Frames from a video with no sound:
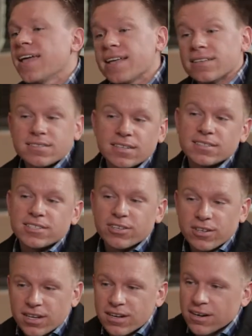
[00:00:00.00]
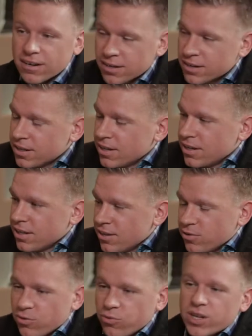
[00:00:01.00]
Nate, since you're here,
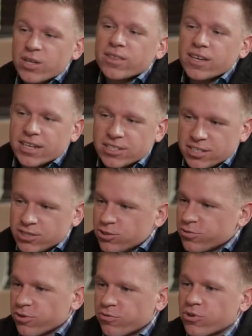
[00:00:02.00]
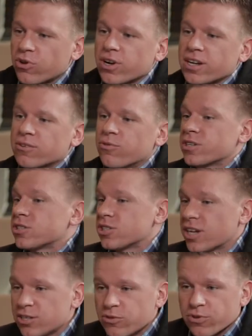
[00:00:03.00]
what do you think I should do for flooring? What
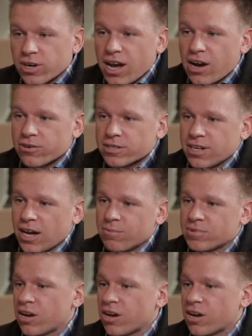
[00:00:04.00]
should I do for countertops?